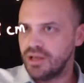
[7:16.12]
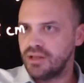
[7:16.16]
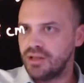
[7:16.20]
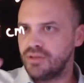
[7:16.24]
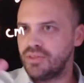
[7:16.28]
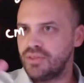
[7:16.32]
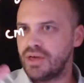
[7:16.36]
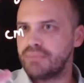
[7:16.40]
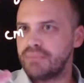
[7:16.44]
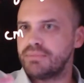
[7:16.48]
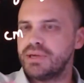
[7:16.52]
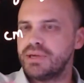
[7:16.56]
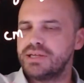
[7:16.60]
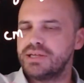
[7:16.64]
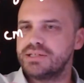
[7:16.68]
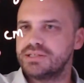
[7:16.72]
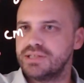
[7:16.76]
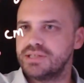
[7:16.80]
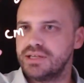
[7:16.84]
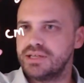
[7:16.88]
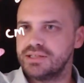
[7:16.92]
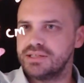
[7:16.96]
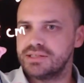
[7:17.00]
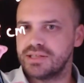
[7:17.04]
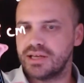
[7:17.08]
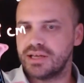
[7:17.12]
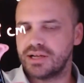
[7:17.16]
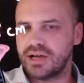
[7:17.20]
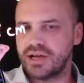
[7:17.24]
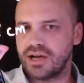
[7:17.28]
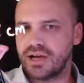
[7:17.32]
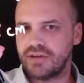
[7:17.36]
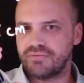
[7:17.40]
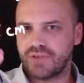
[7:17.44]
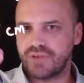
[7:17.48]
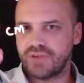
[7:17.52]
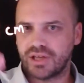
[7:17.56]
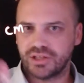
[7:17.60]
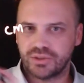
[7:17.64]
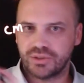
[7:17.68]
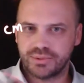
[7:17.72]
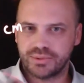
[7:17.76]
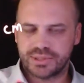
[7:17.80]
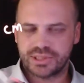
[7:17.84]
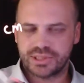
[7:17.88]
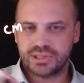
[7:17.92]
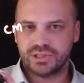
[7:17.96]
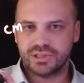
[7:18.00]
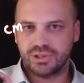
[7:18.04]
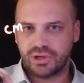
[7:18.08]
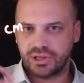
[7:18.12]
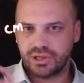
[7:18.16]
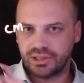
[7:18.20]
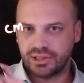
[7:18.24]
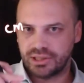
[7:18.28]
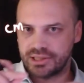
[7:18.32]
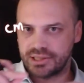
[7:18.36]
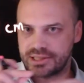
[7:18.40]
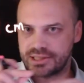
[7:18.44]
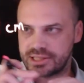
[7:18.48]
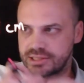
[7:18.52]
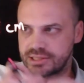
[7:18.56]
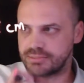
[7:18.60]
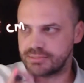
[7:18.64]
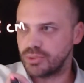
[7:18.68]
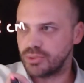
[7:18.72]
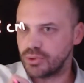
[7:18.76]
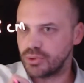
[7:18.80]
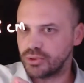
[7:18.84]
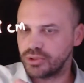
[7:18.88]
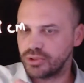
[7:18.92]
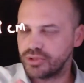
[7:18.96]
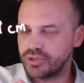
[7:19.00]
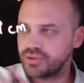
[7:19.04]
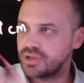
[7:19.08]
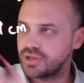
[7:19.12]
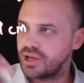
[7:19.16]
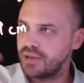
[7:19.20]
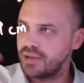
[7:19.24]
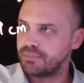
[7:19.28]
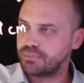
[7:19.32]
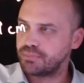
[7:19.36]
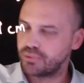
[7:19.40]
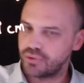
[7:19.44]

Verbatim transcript: That makes sense. That R value is slightly smaller than our